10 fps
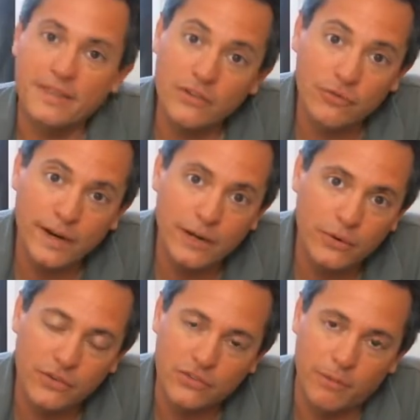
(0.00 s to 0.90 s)
This radio
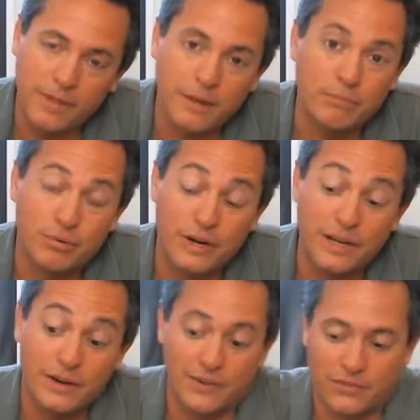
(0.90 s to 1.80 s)
does something pretty
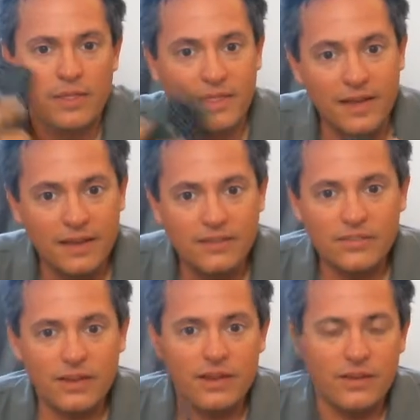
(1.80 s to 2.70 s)
awesome. This
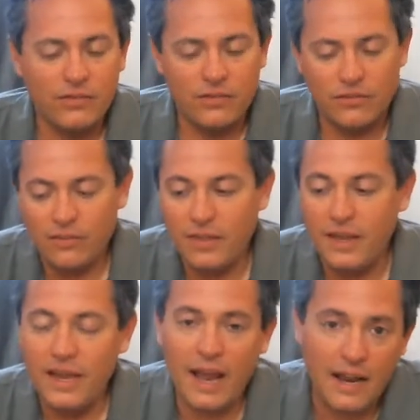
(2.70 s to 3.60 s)
is
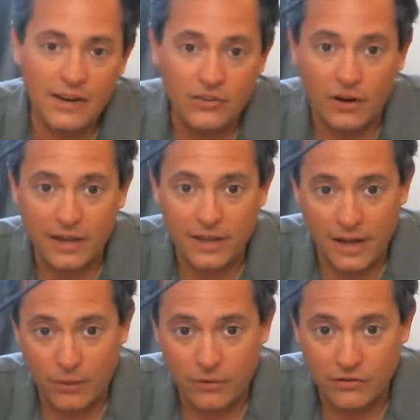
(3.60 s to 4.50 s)
the handy talkie that I
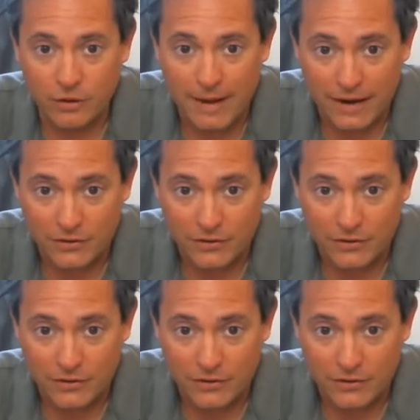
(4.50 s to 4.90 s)
always come back